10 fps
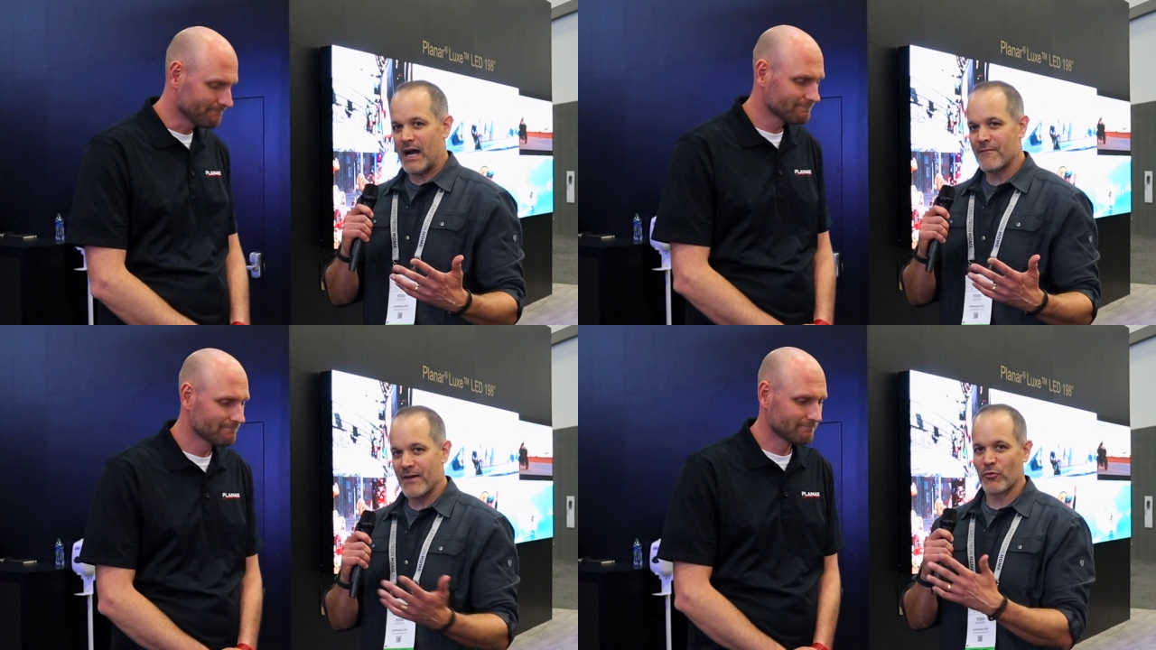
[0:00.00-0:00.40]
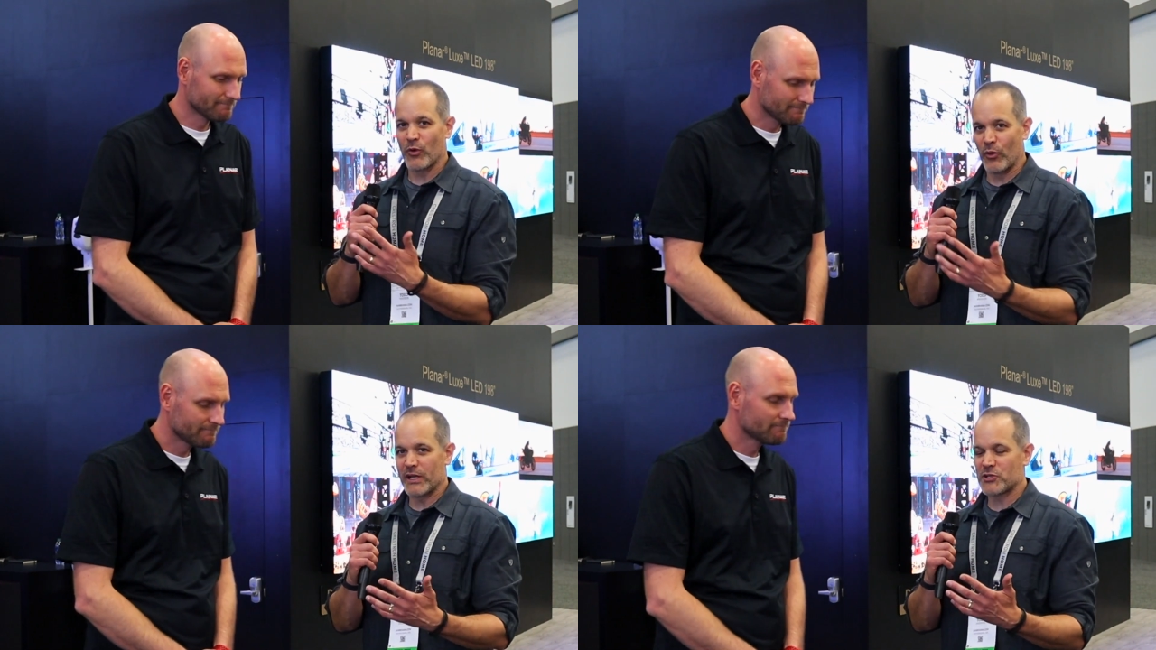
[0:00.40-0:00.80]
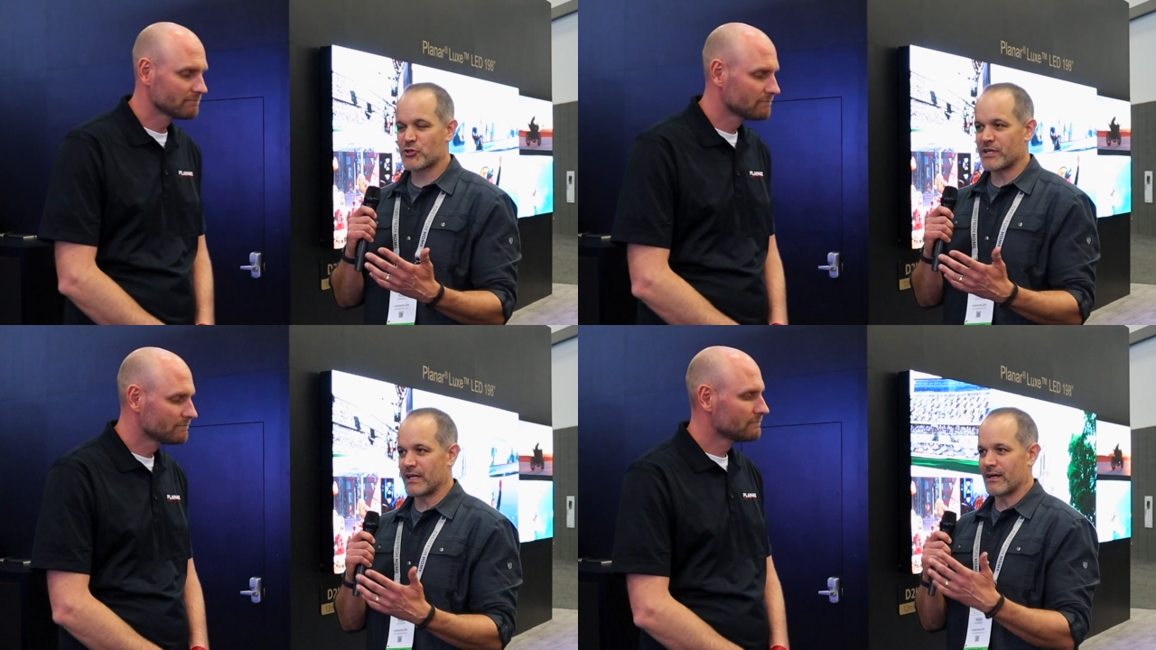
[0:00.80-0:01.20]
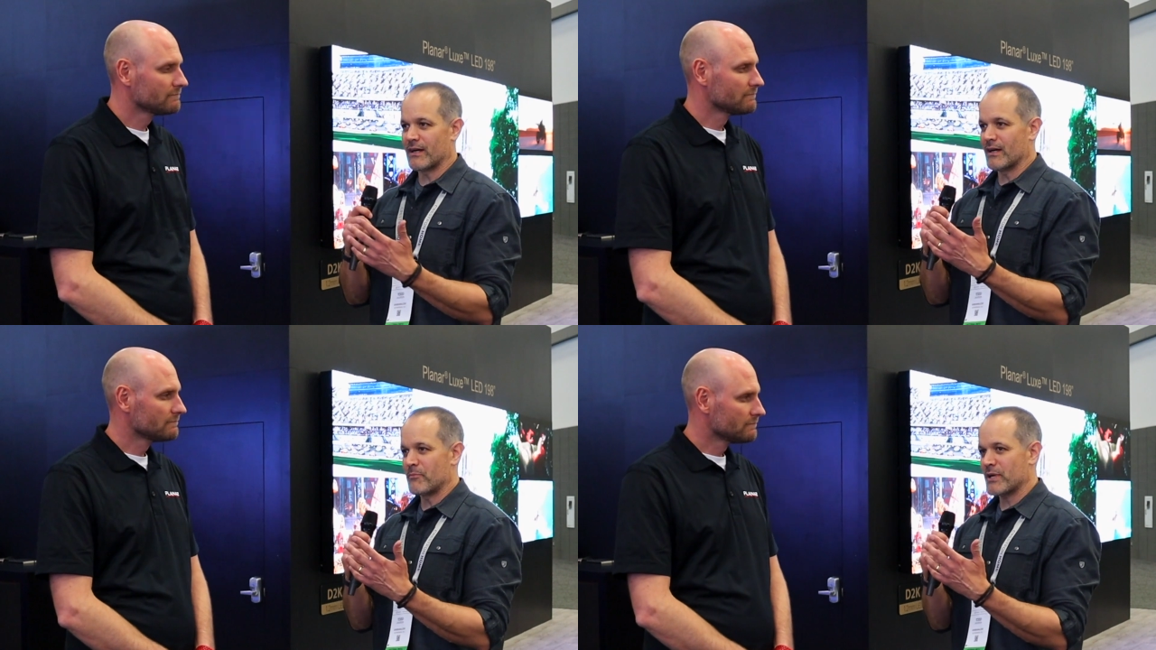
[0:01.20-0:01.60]
Speaker 1: I found it really interesting
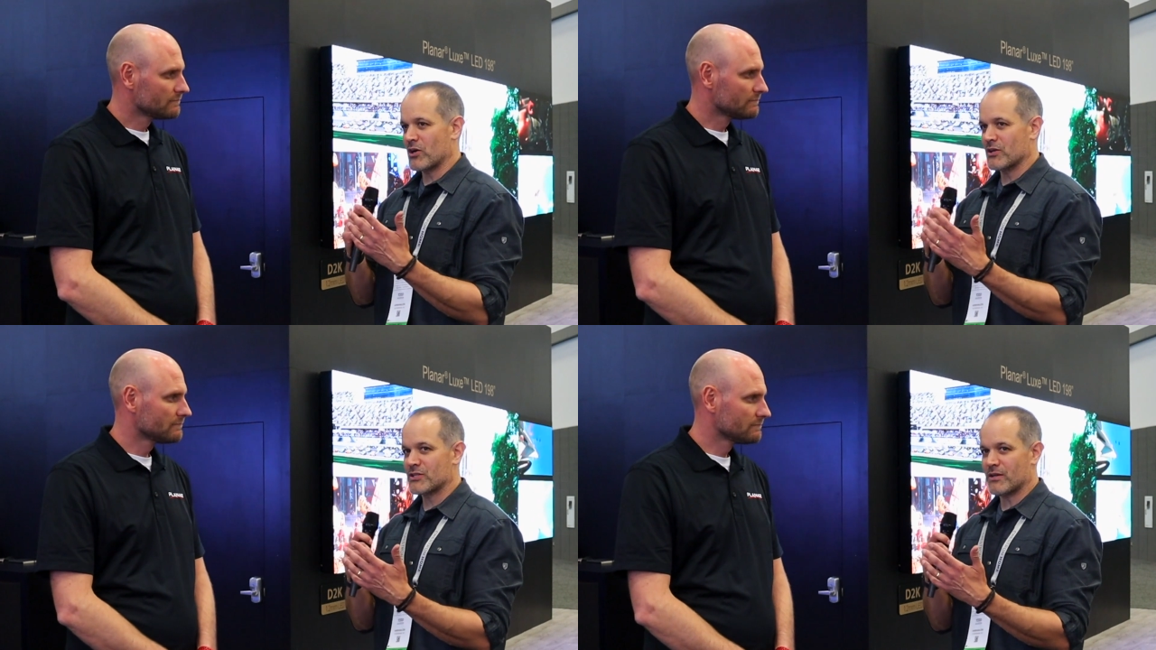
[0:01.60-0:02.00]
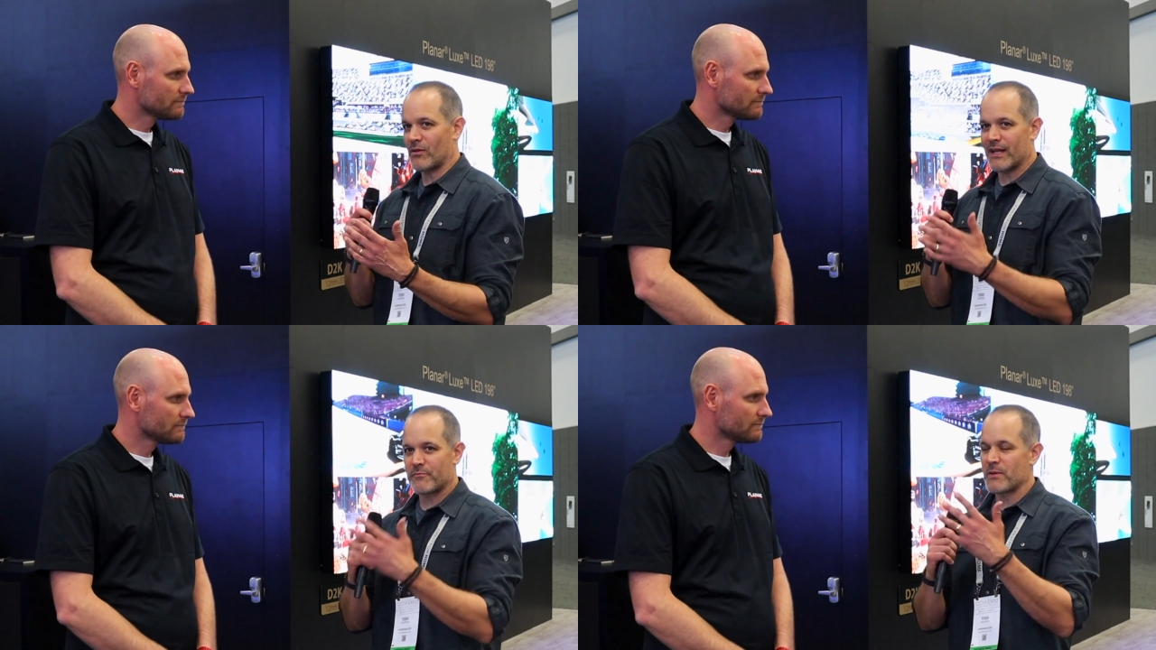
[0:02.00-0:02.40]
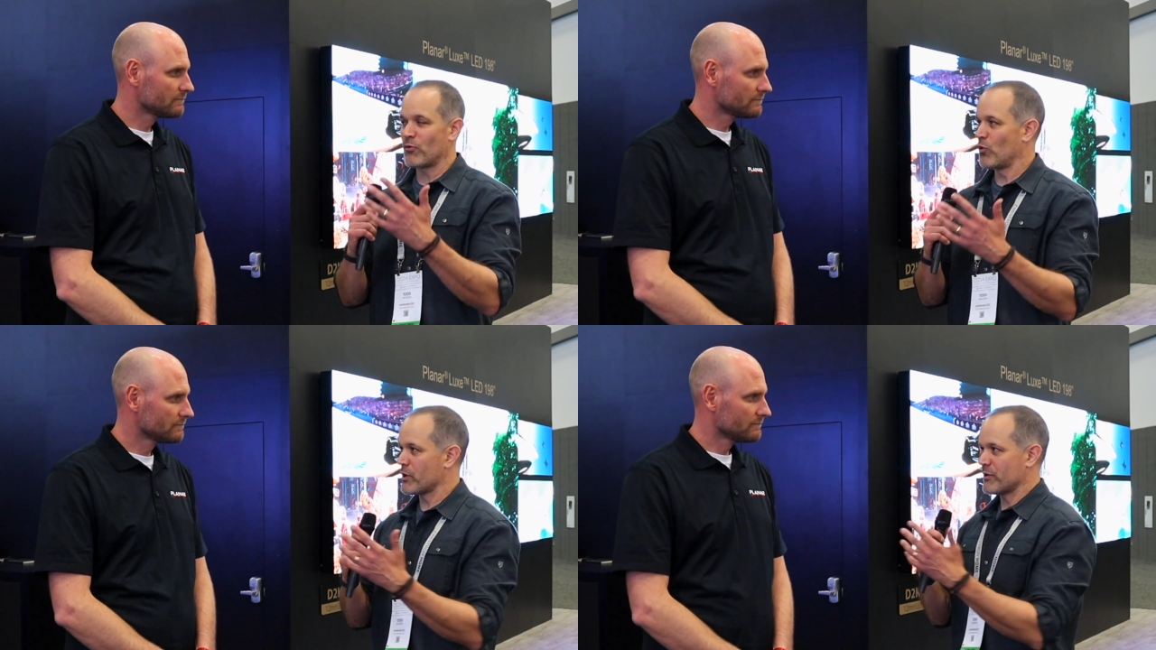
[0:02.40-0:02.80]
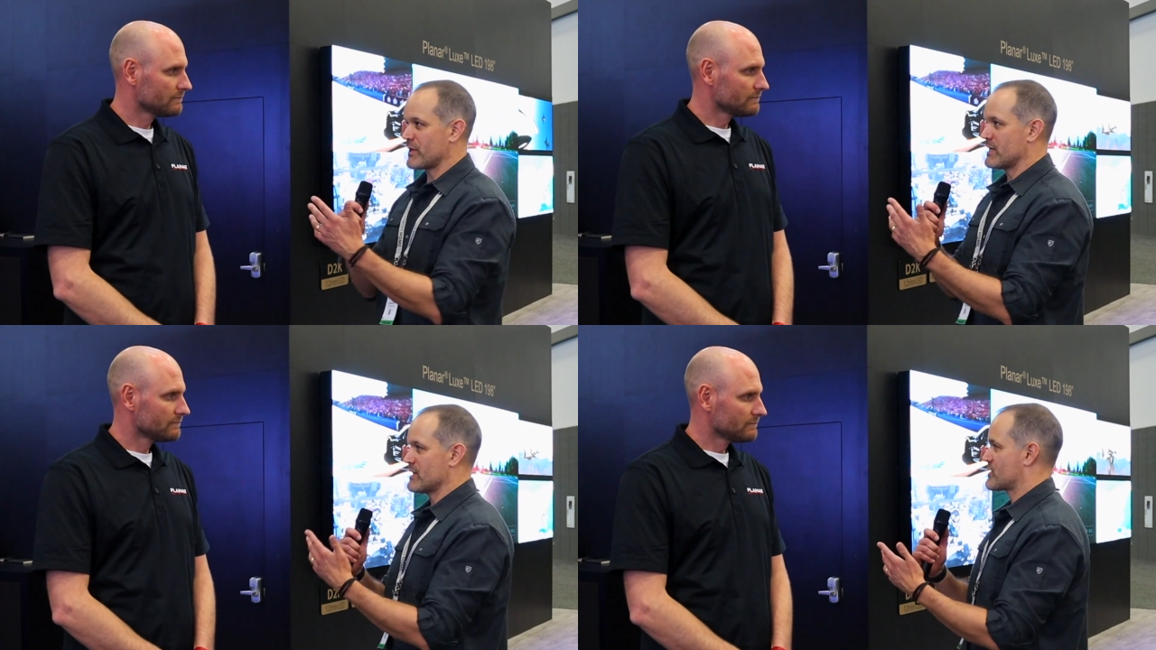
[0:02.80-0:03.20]
uh, because a lot of people look at
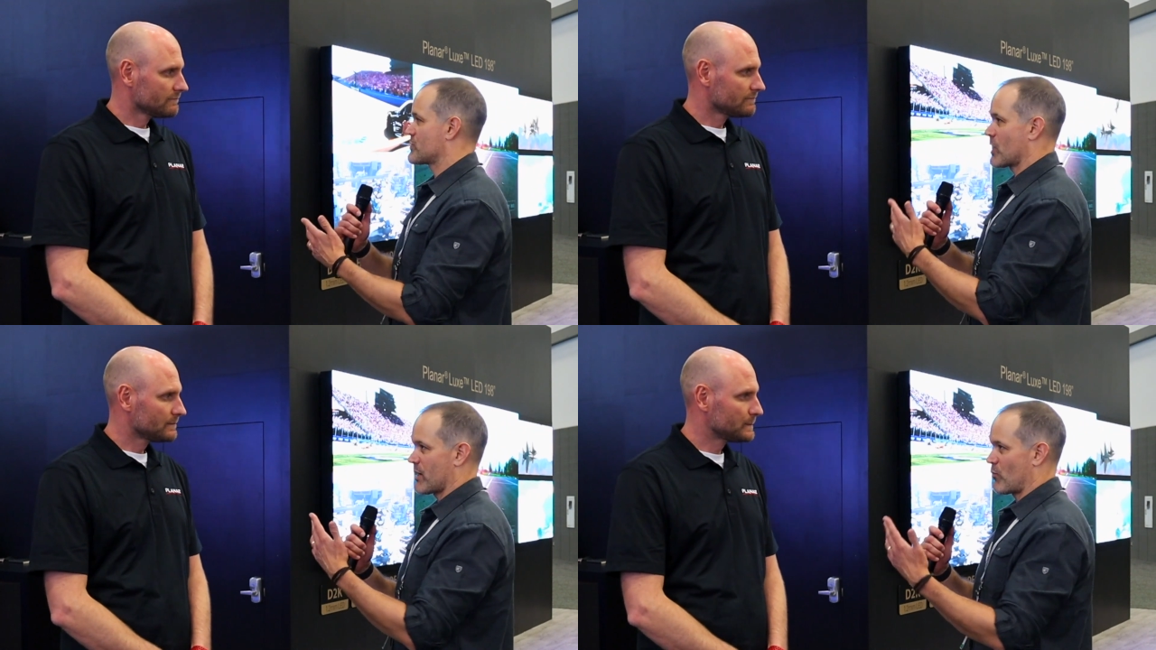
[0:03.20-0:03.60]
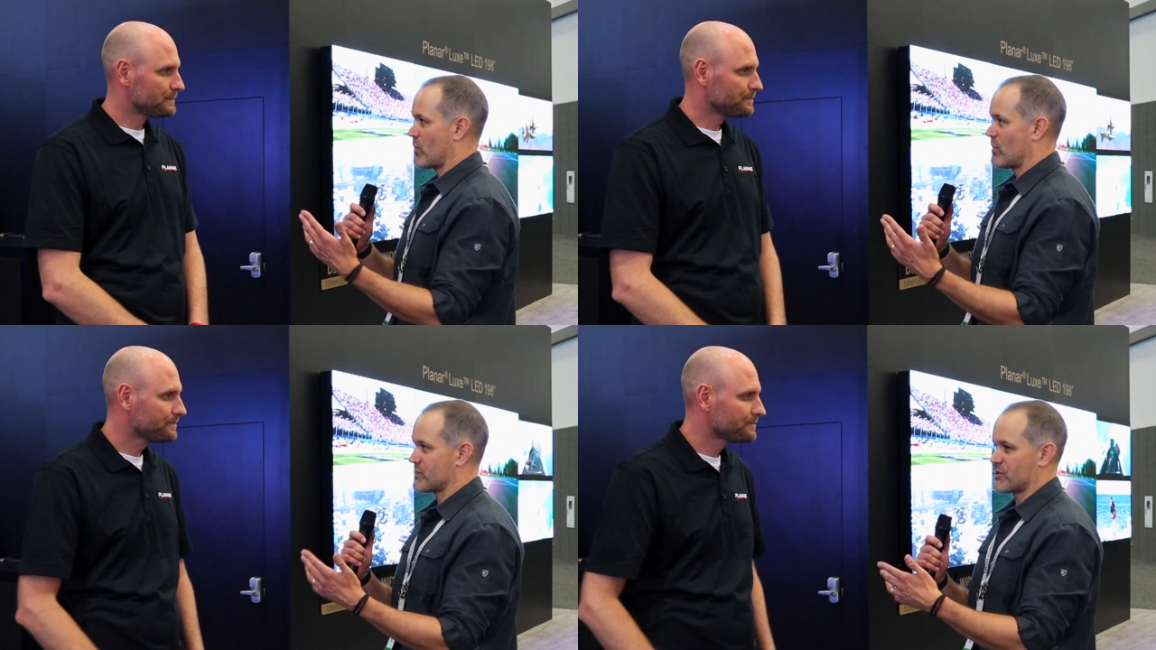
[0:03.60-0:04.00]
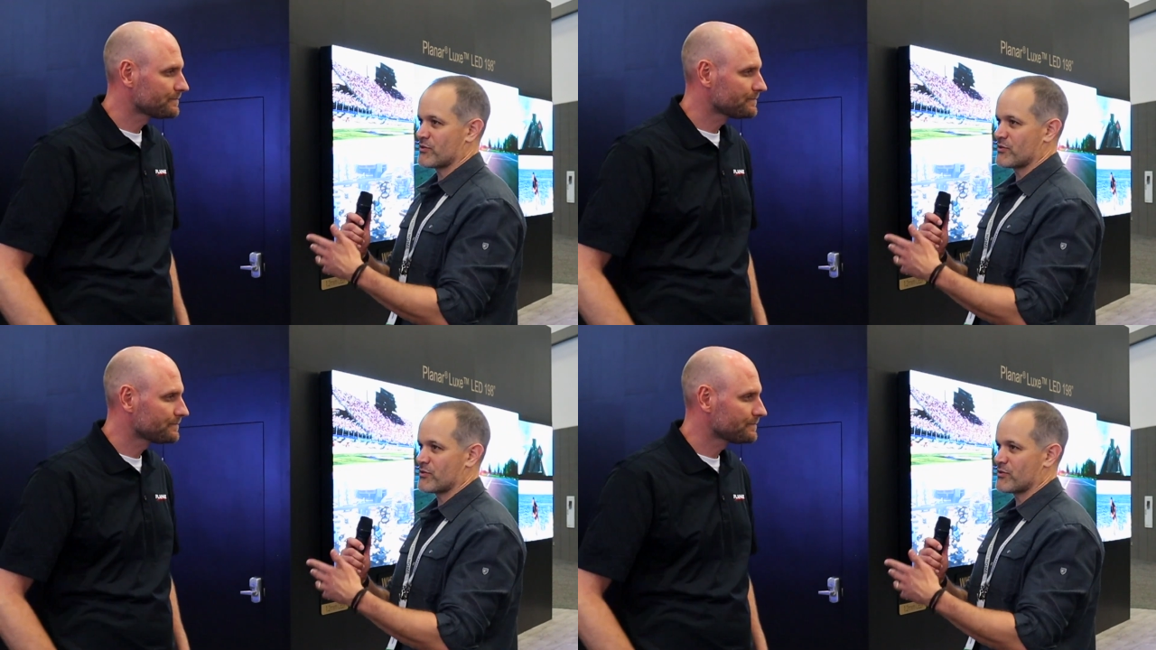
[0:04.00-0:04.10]
these giant walls.